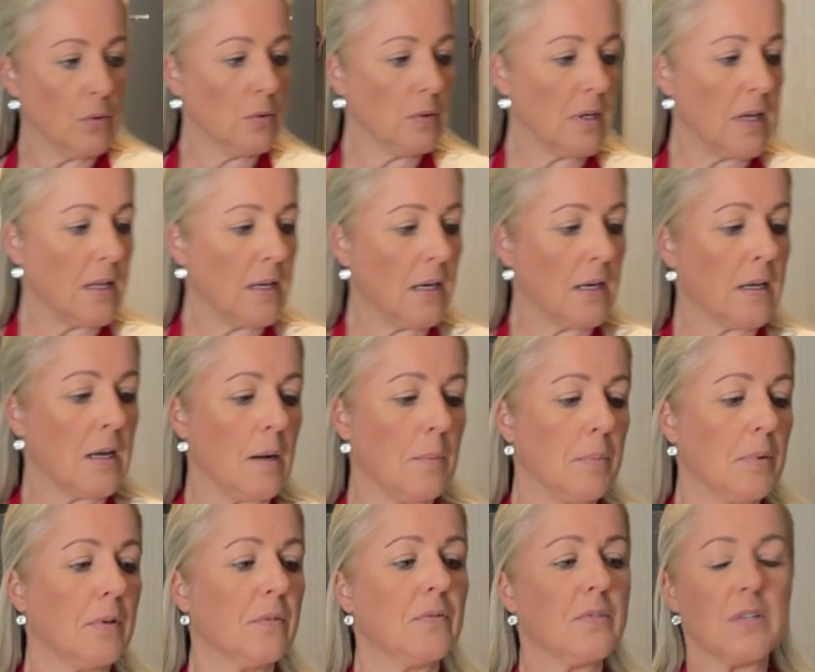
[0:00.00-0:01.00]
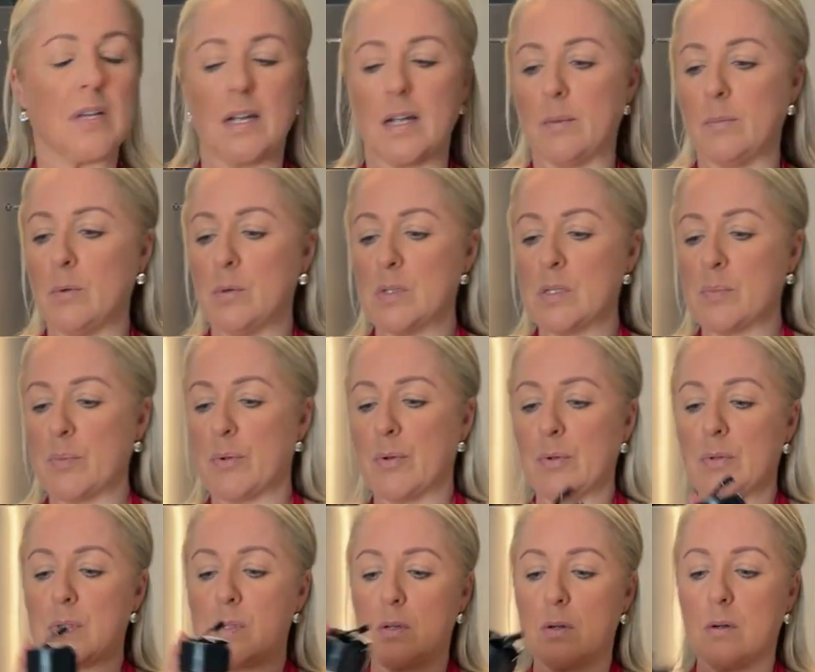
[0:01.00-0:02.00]
Beautiful. And a couple
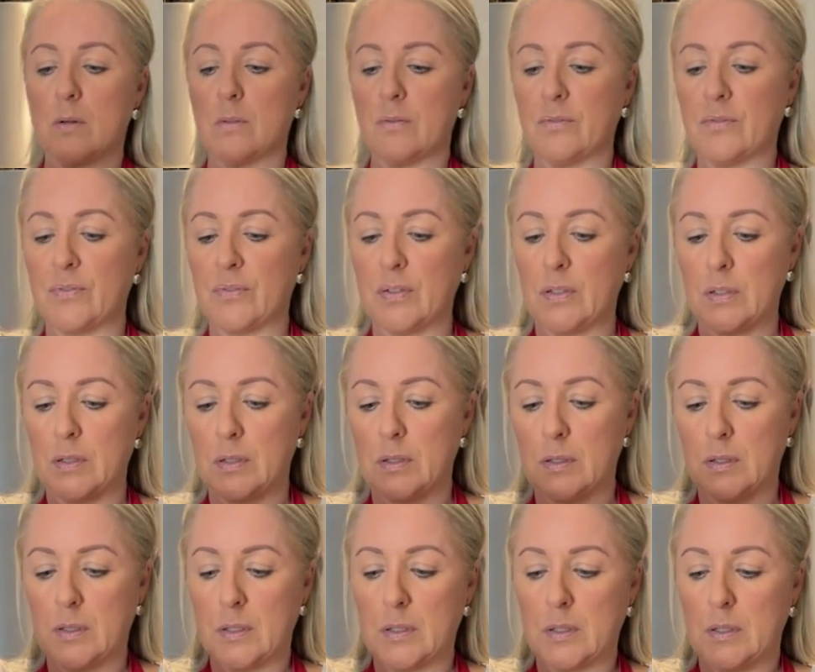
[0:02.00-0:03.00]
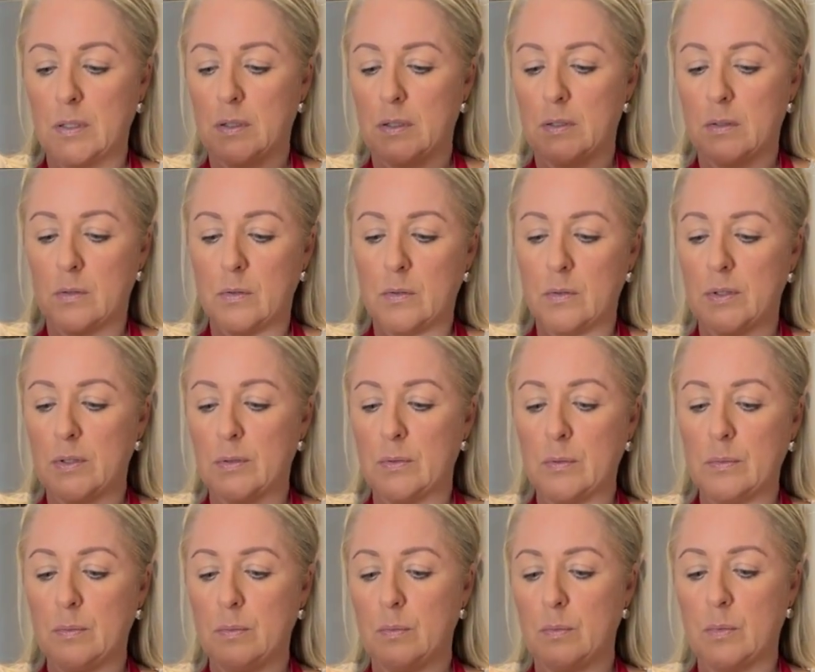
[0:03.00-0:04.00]
of tablespoons of
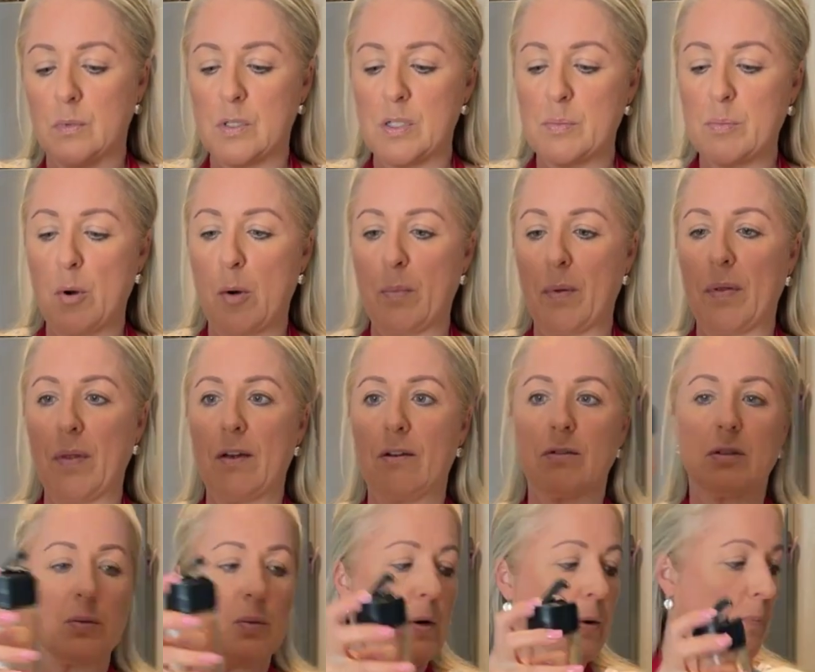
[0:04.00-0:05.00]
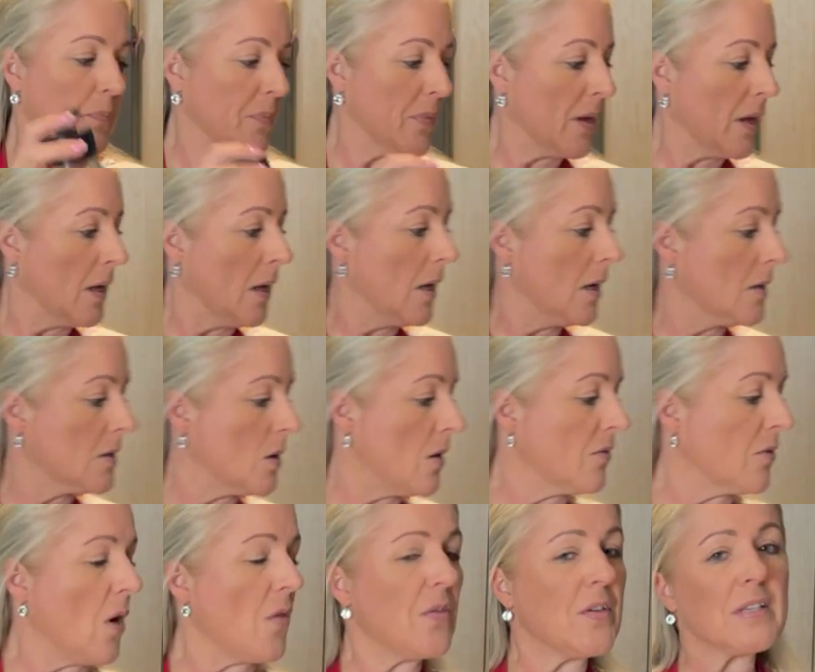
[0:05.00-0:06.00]
oil. We'll just pop in there as
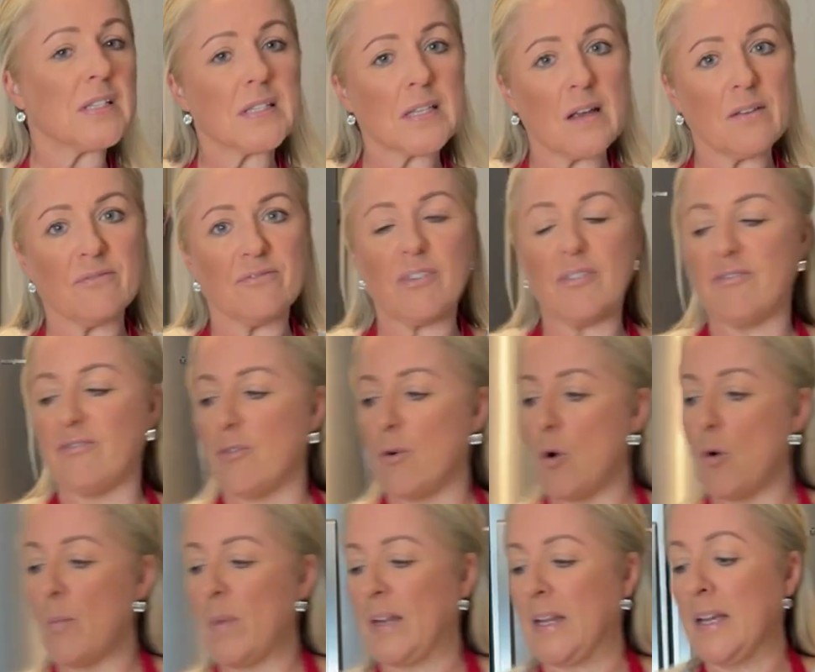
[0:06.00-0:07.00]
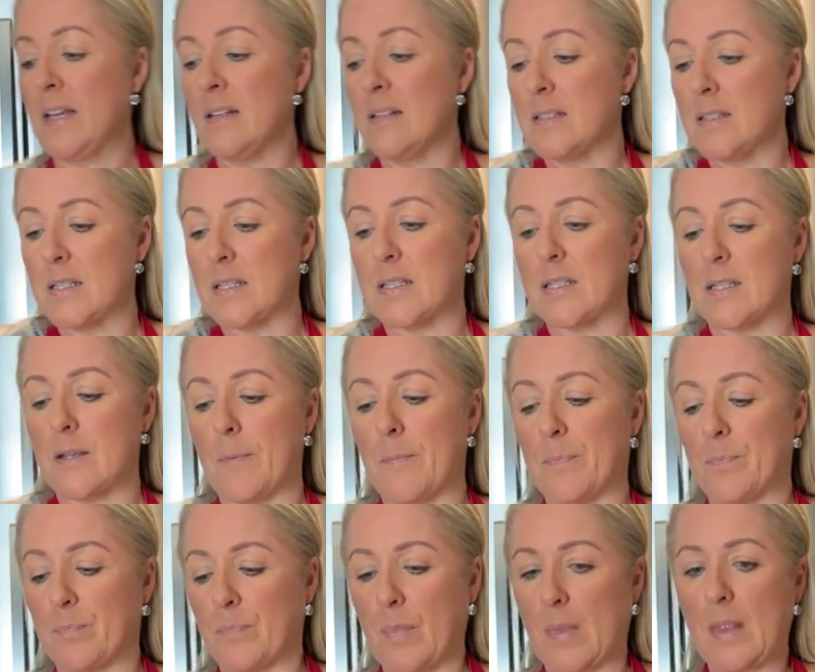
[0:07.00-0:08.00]
well. So I've got this set for 4
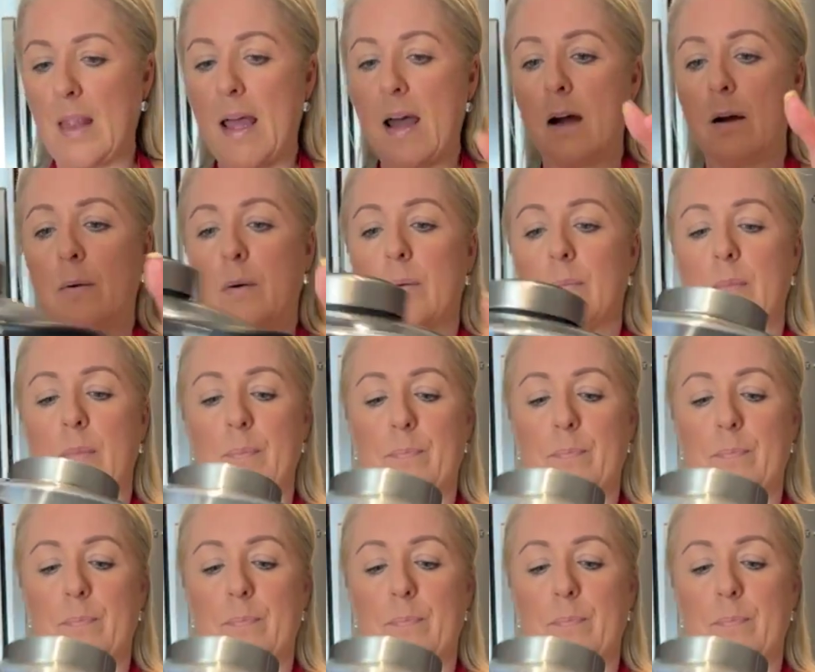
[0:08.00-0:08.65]
minutes.